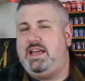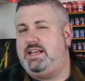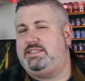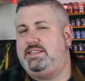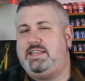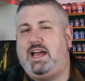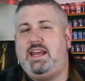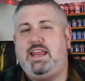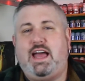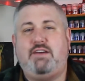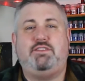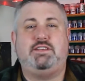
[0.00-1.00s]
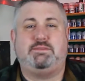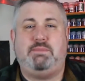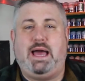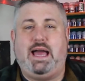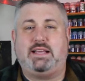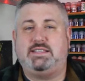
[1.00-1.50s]
as the tiny halfling's
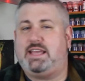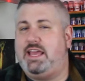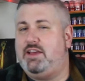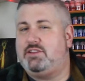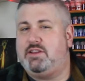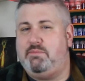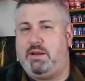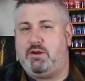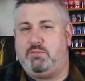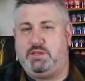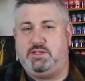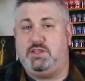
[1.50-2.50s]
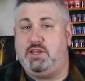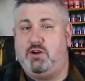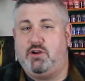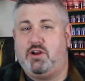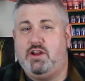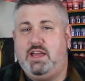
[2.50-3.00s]
pack scaled comparably to the
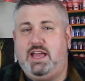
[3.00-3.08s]
ogre